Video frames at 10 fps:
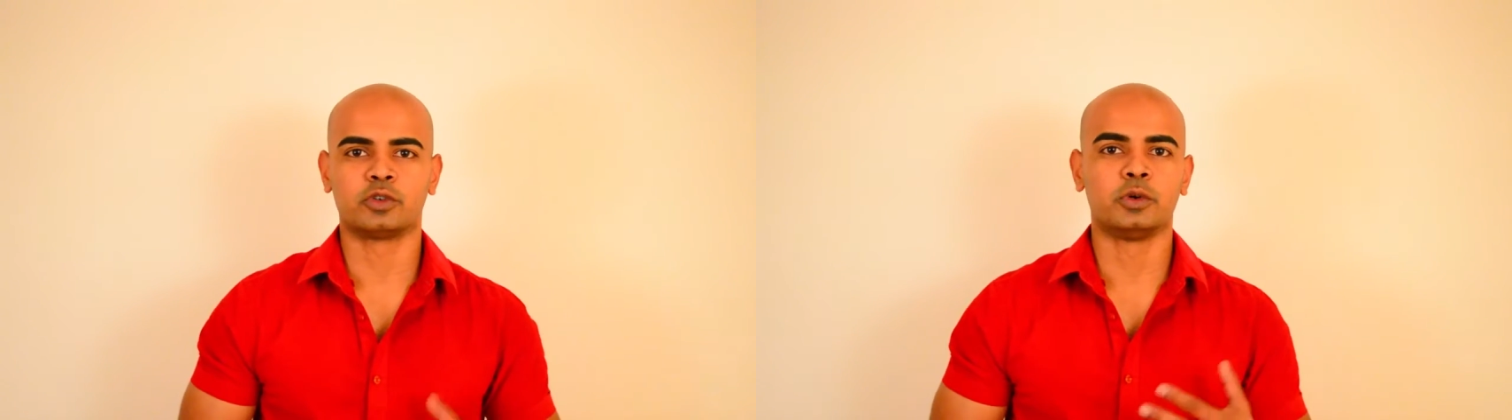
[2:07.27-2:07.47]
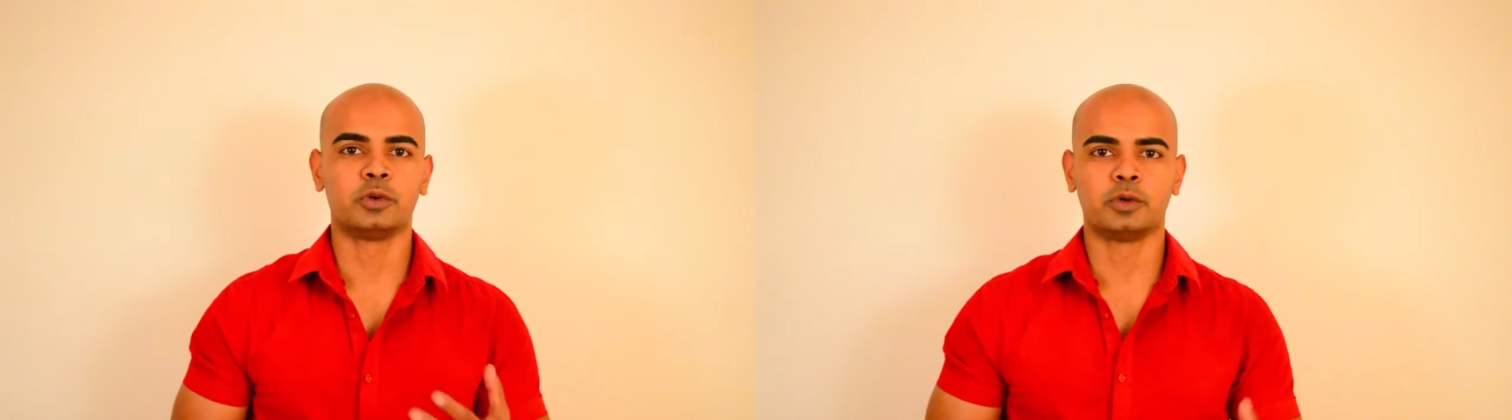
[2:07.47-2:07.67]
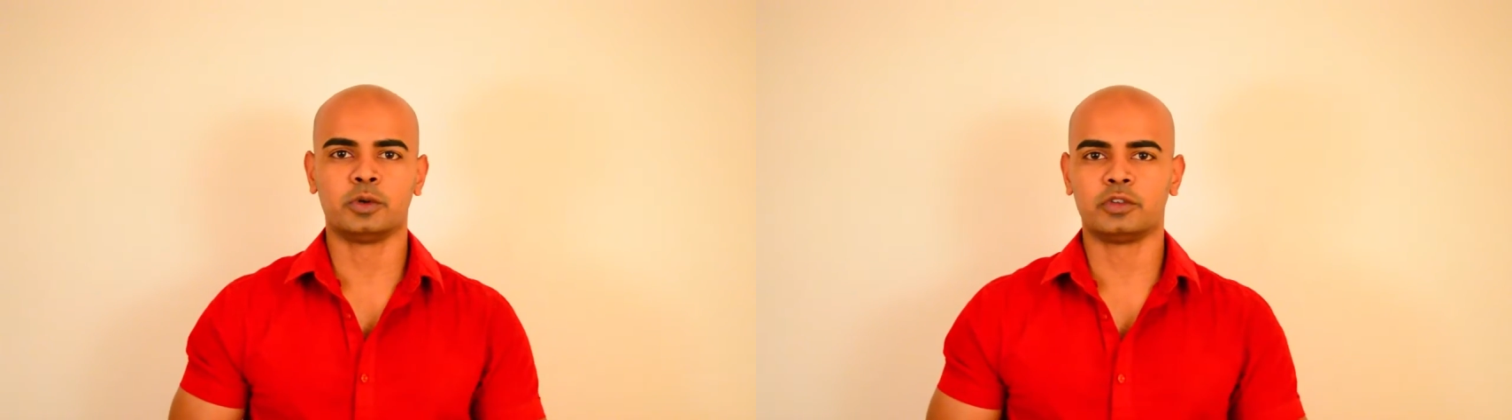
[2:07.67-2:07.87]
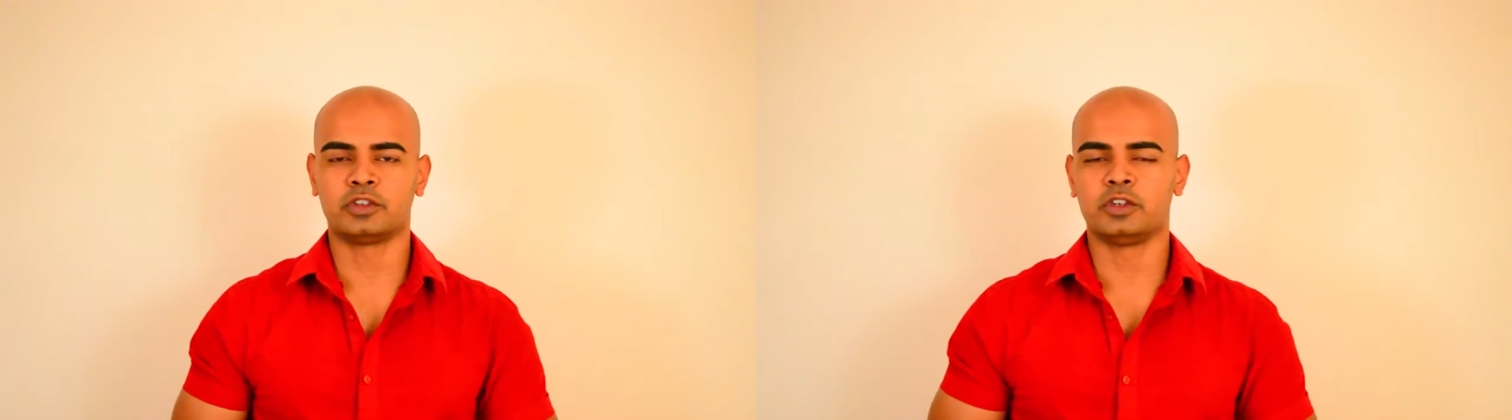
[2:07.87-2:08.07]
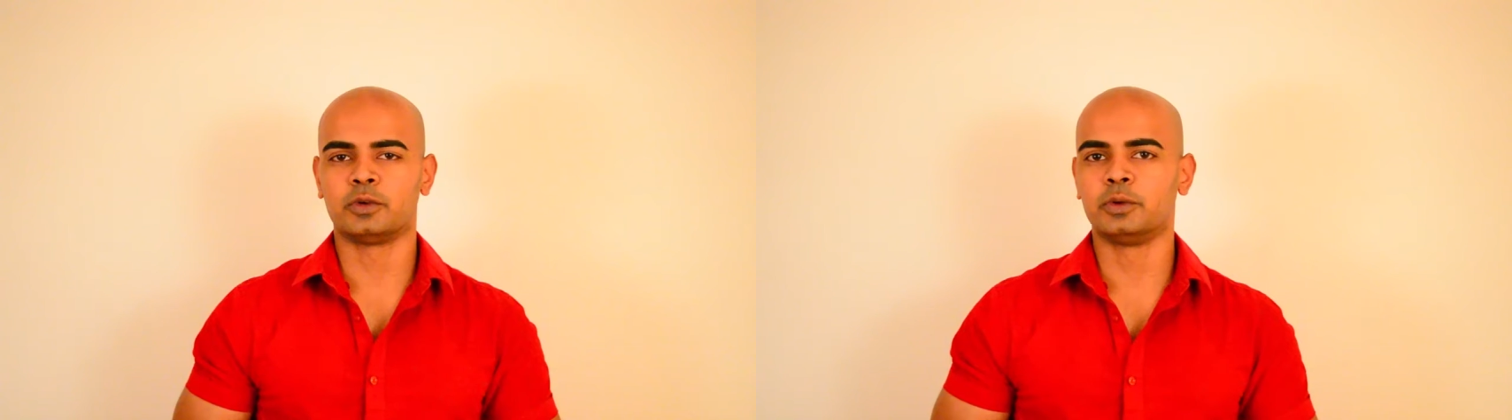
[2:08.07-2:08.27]
your own goals,
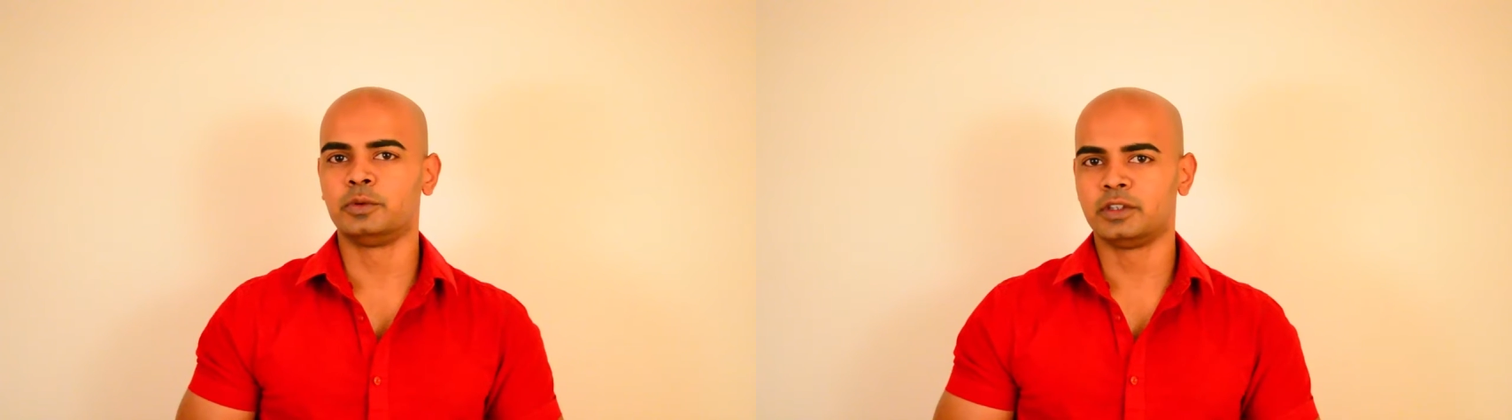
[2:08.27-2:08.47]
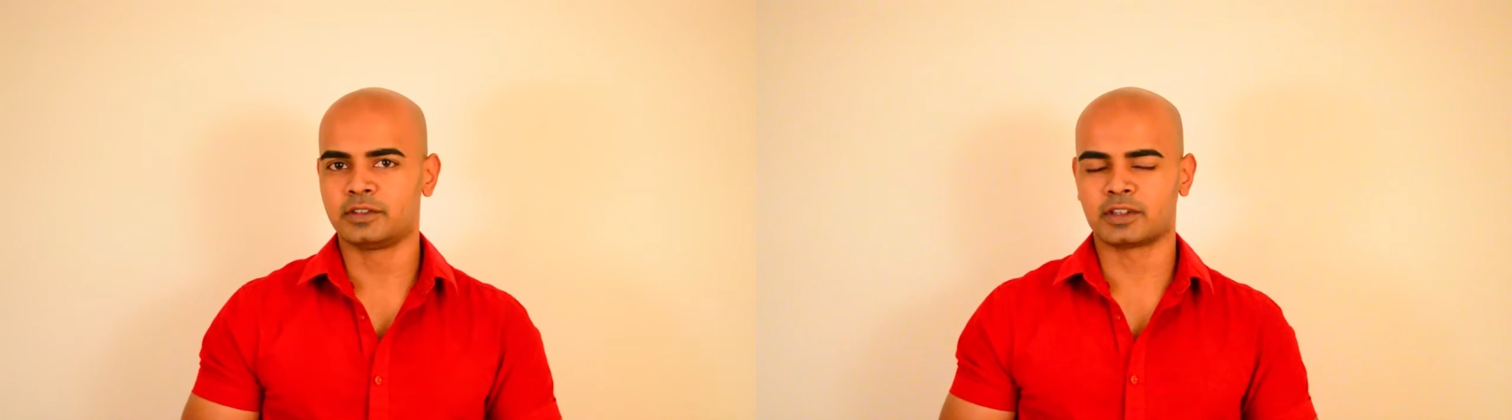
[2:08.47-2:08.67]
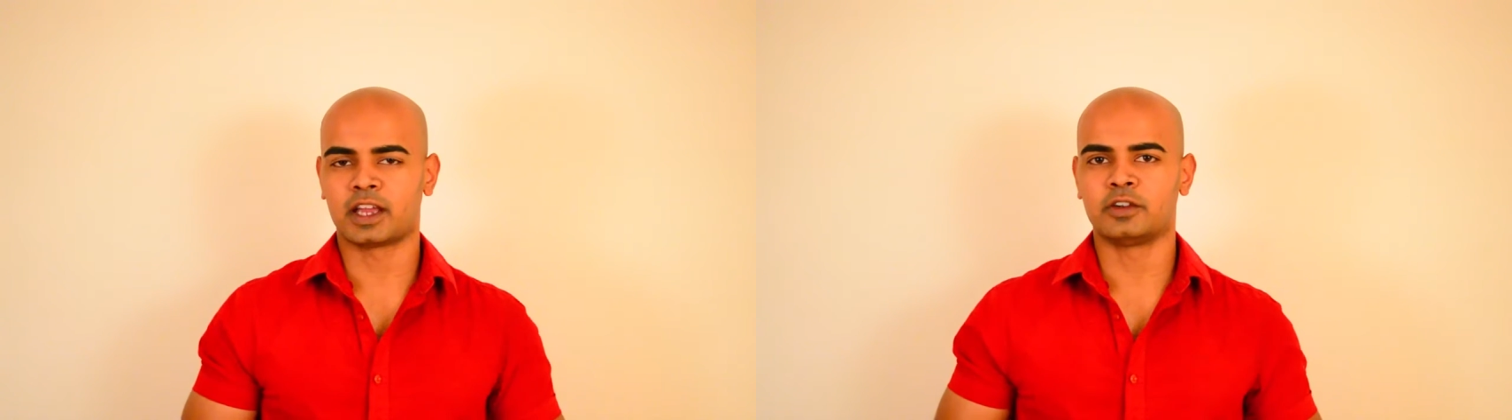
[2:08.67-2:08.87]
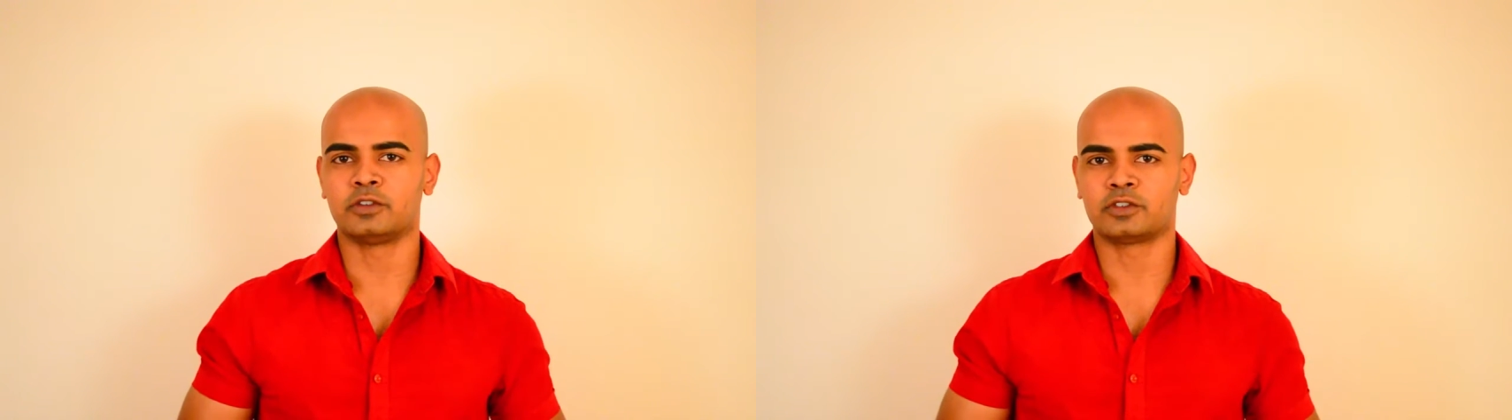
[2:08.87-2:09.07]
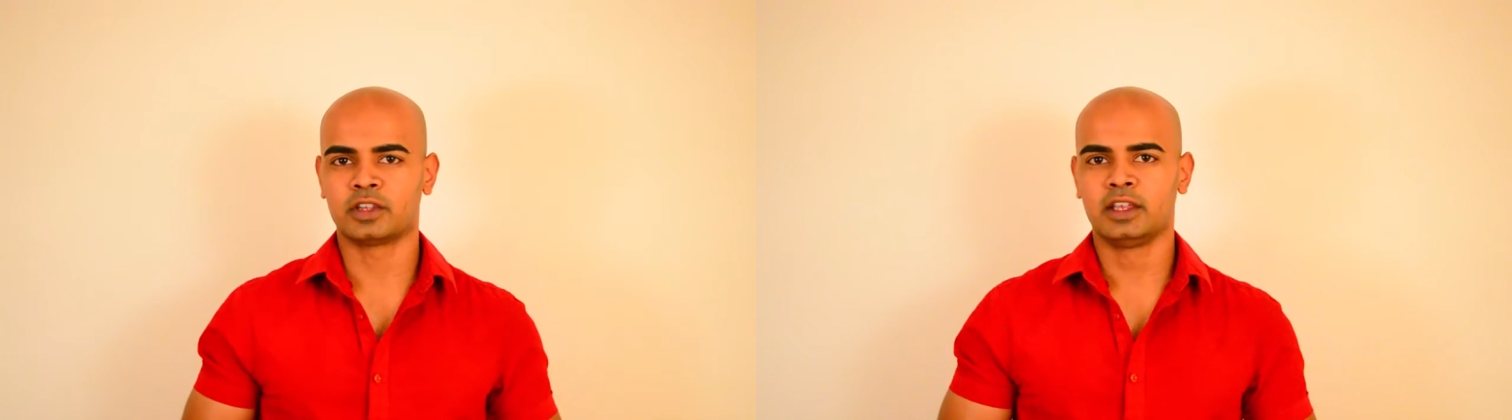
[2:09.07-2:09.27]
and your own
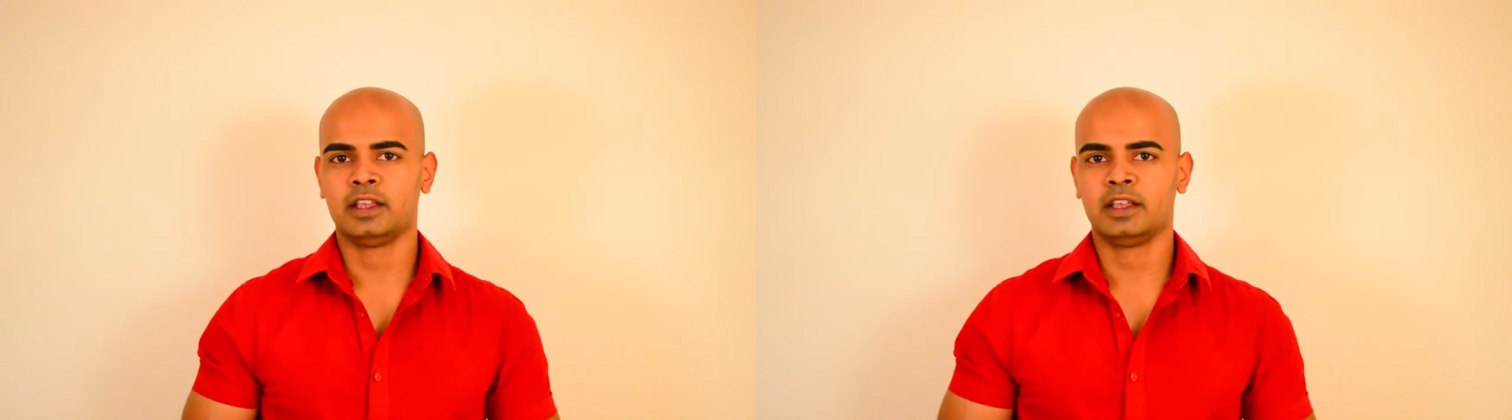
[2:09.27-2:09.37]
desires.